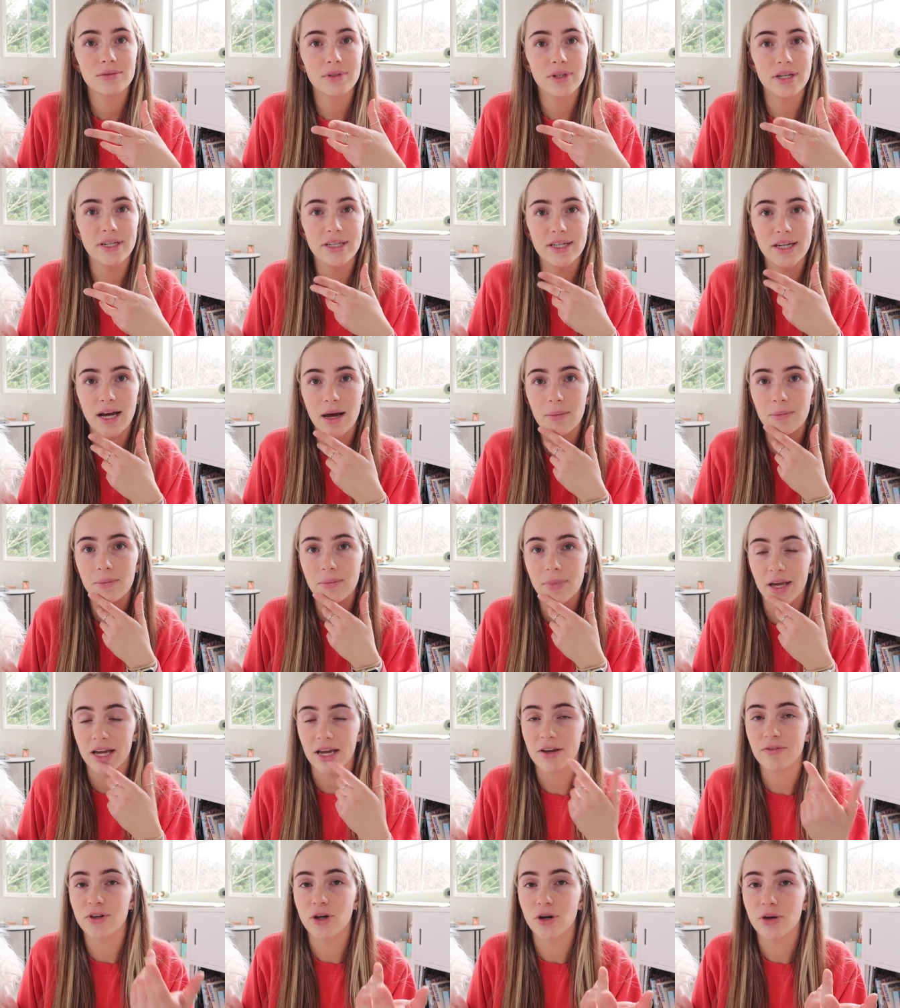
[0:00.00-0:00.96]
end up,
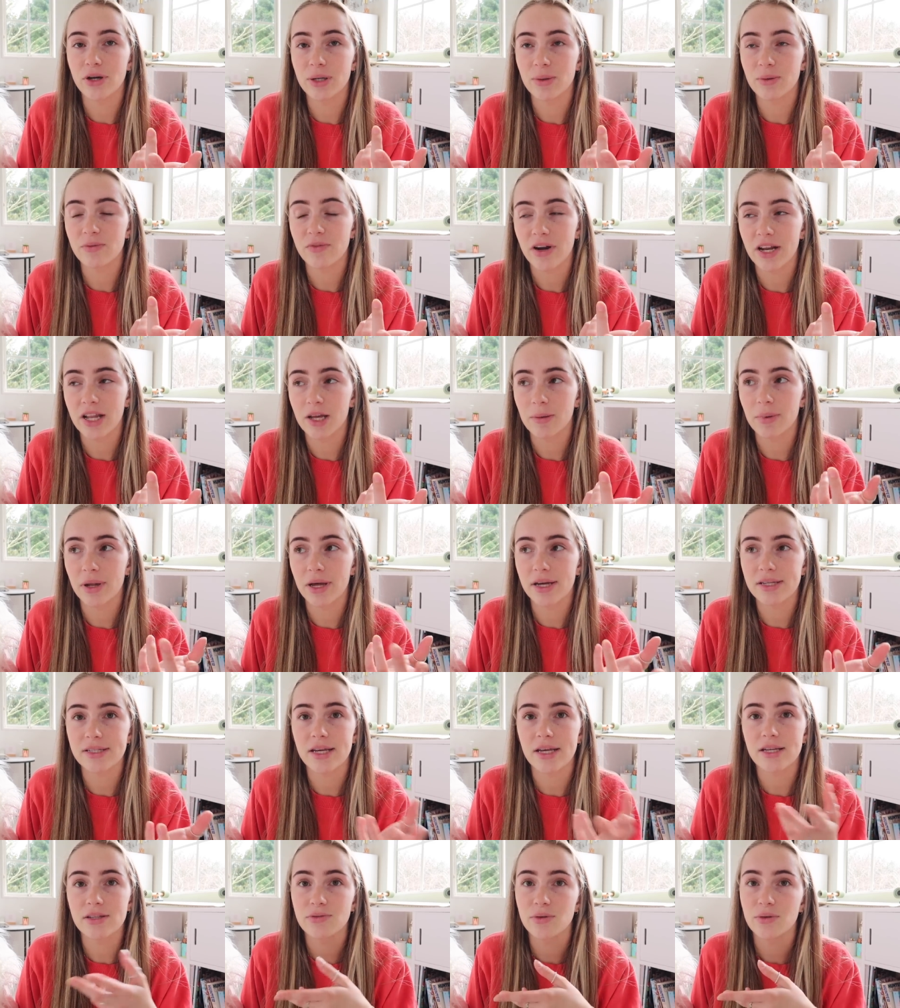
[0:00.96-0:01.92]
like, if we don't end up finding a
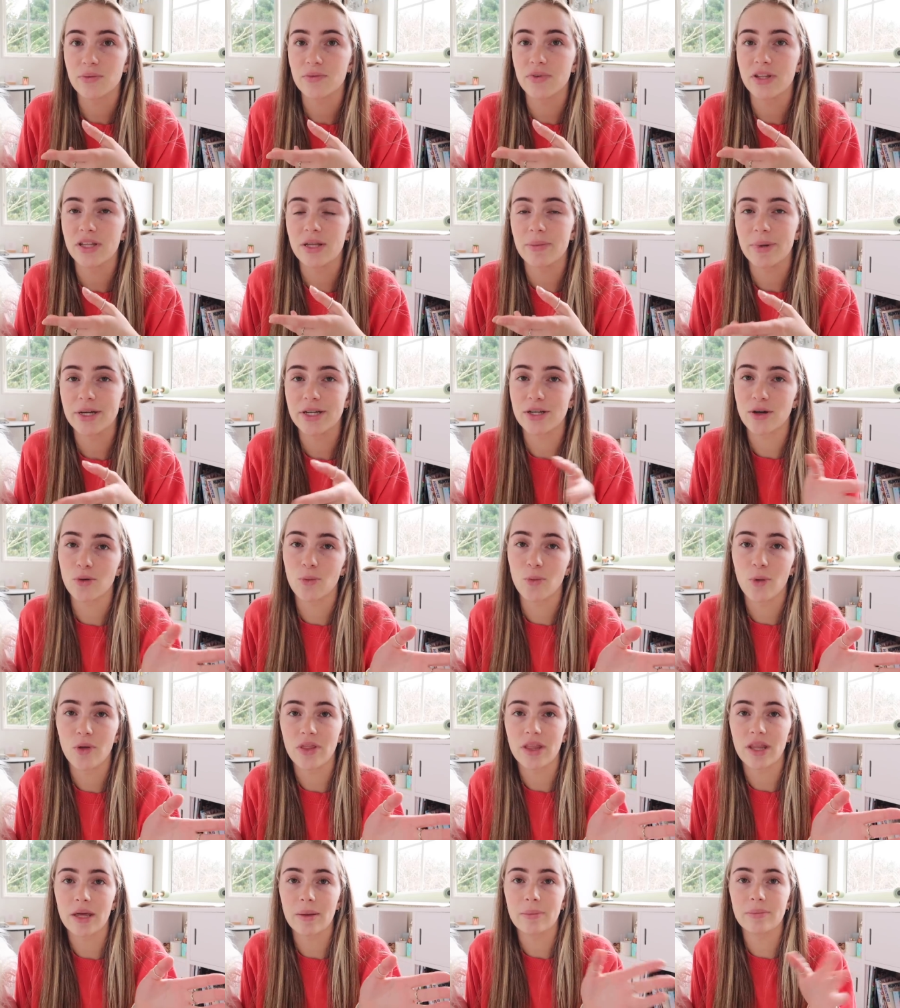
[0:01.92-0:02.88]
place that has room for them, I don't
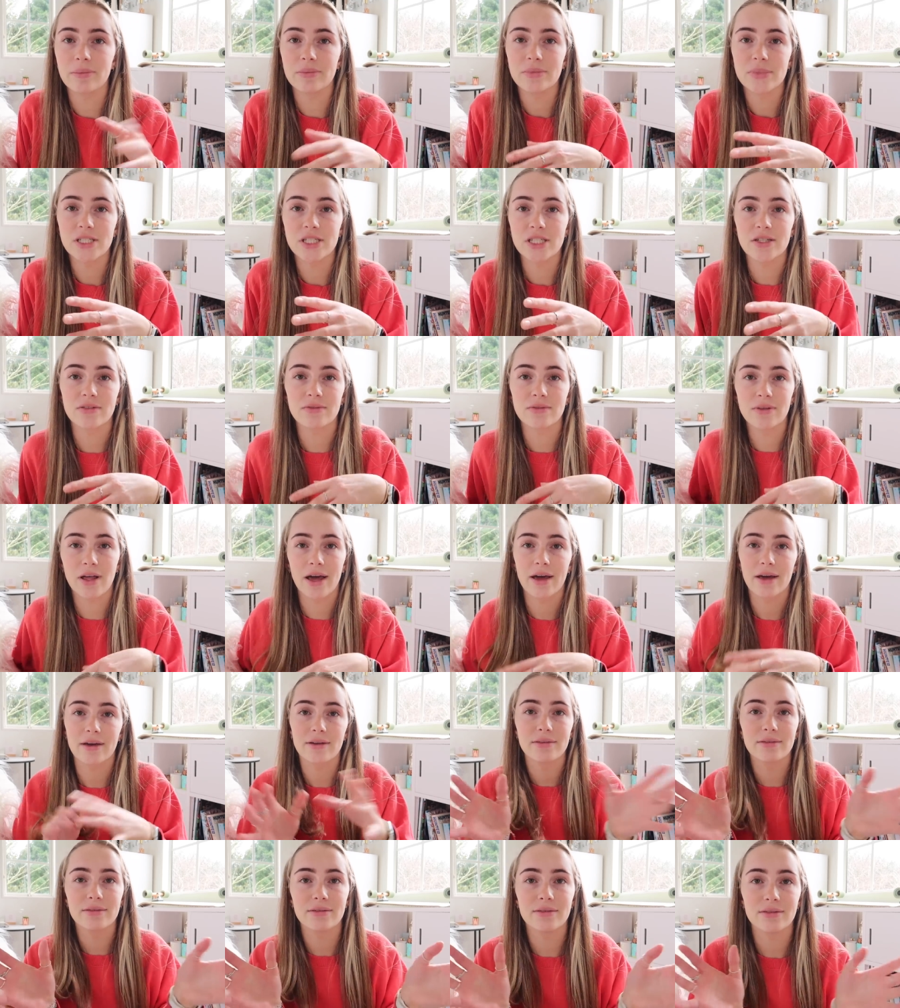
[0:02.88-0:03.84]
want them to,
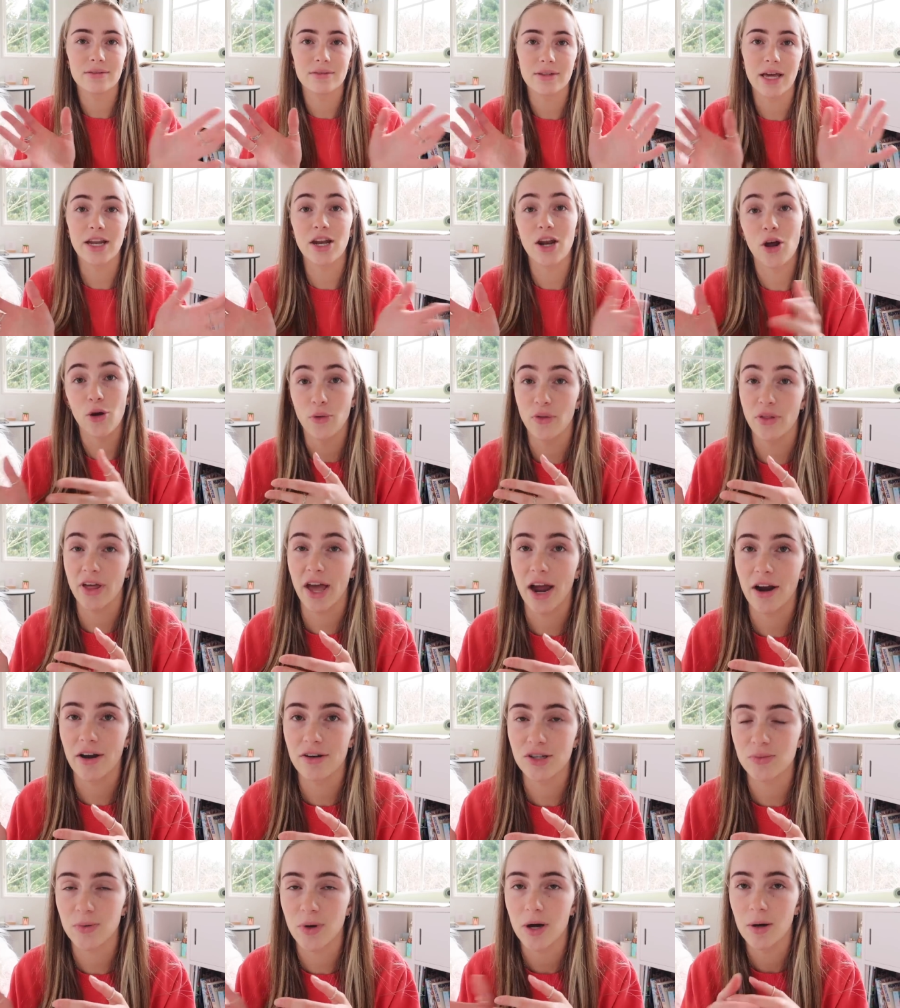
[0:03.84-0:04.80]
like, they know who they
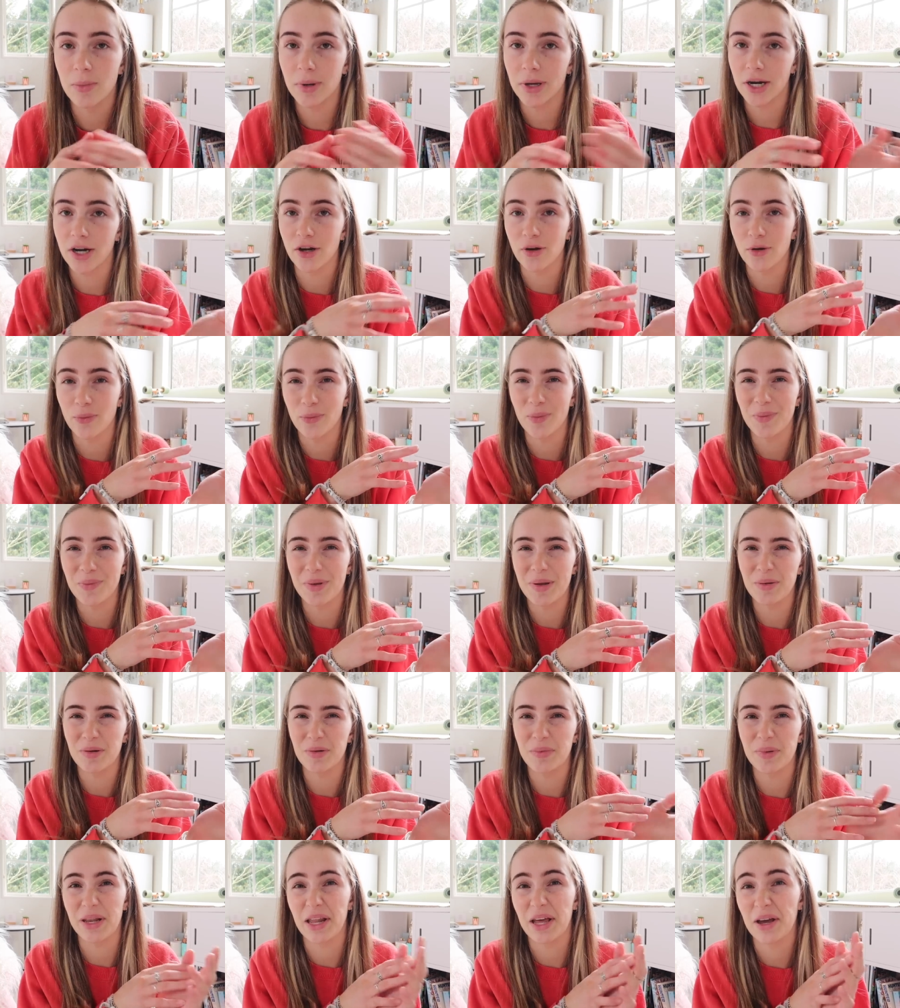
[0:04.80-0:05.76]
are as well, but I don't want
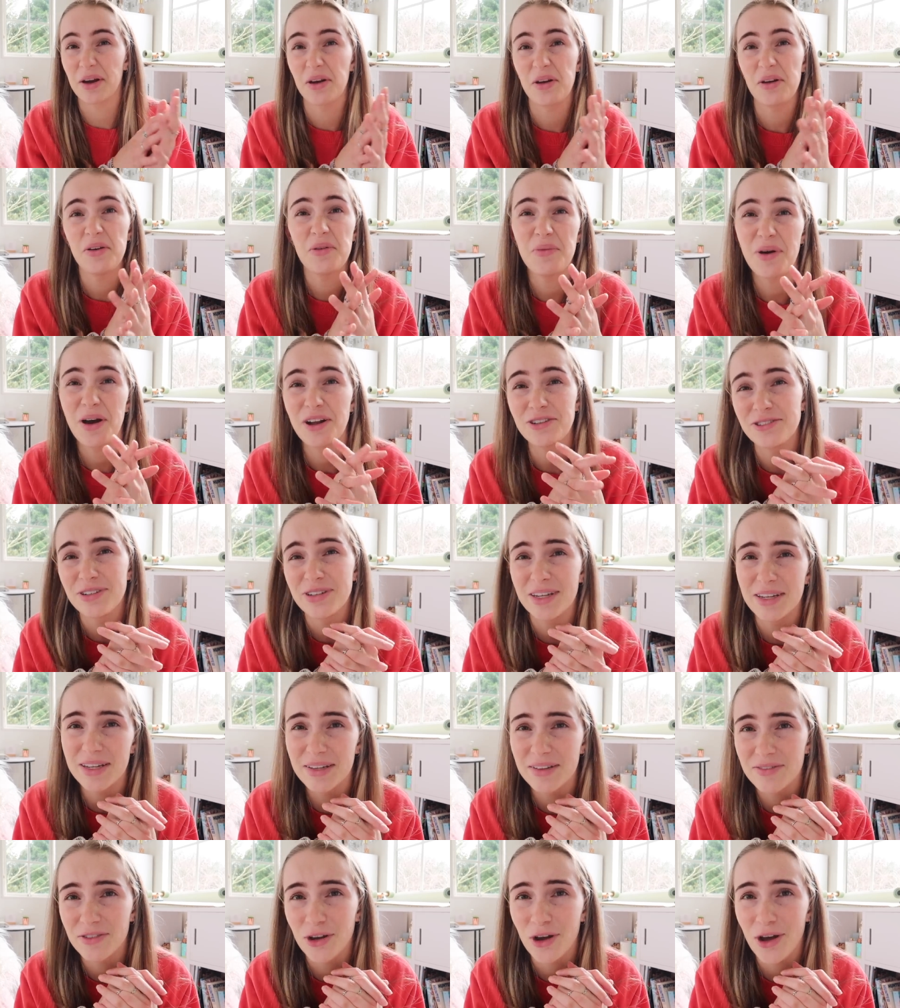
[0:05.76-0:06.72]
people to be like, oh, why'd you
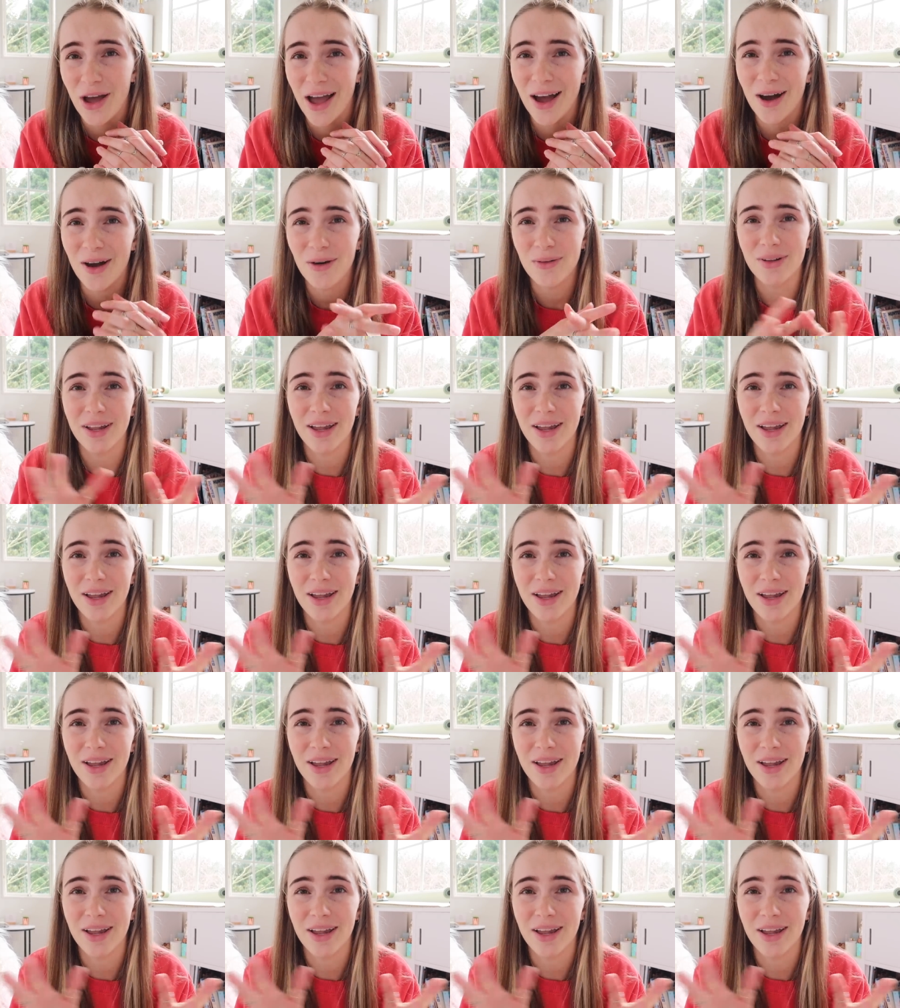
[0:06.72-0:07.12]
leave her out?